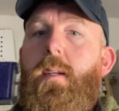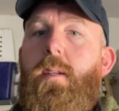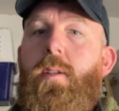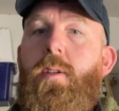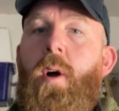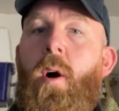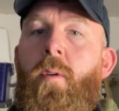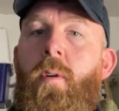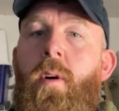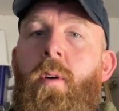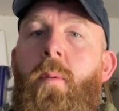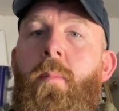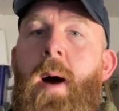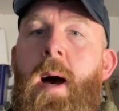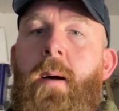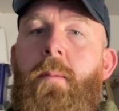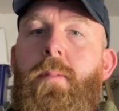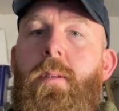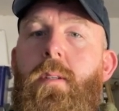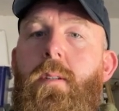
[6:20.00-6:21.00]
historical
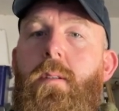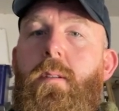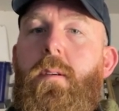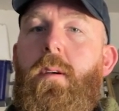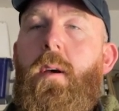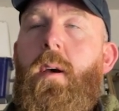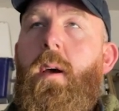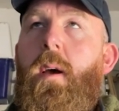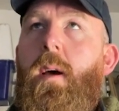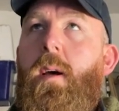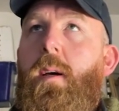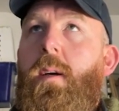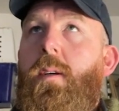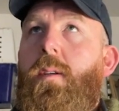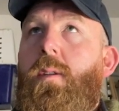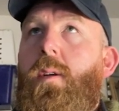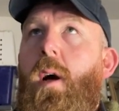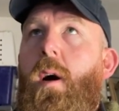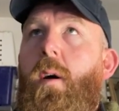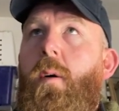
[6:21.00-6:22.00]
maps.
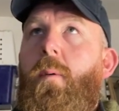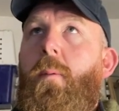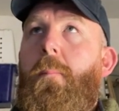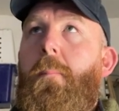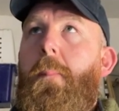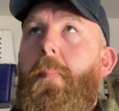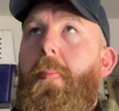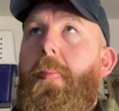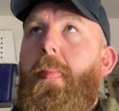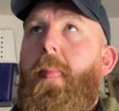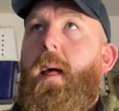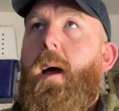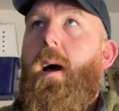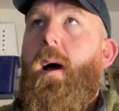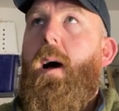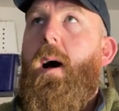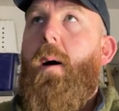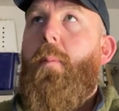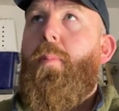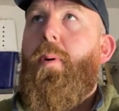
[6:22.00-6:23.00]
So
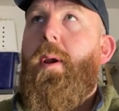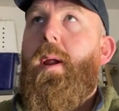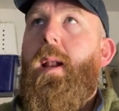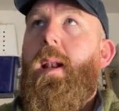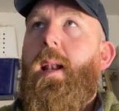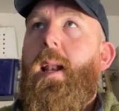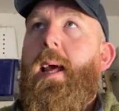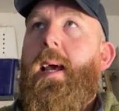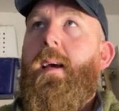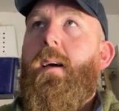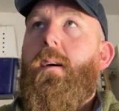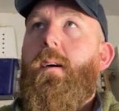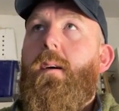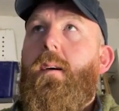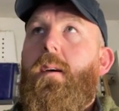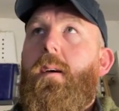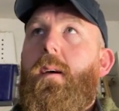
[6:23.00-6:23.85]
I'll put a link